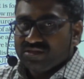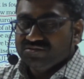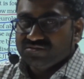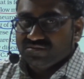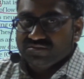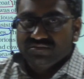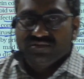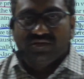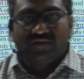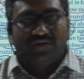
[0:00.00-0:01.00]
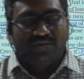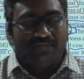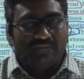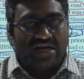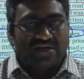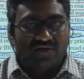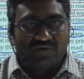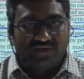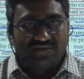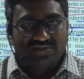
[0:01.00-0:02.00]
So, mad cow
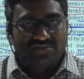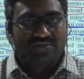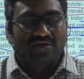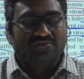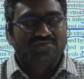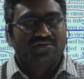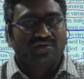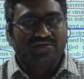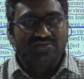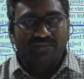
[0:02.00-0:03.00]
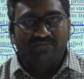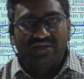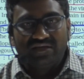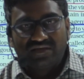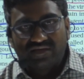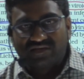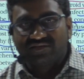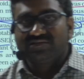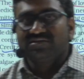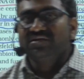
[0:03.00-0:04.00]
disease, also called as
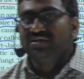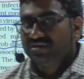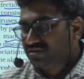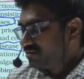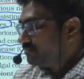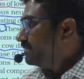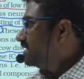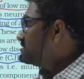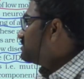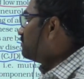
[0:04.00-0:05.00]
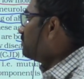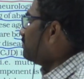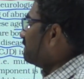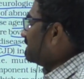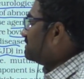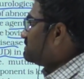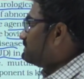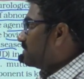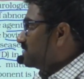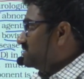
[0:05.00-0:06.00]
BSE, means bovine
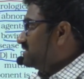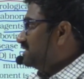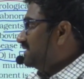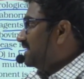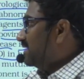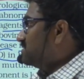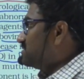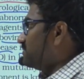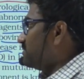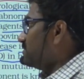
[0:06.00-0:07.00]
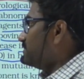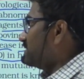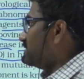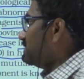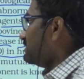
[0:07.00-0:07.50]
spongy encephalopathy,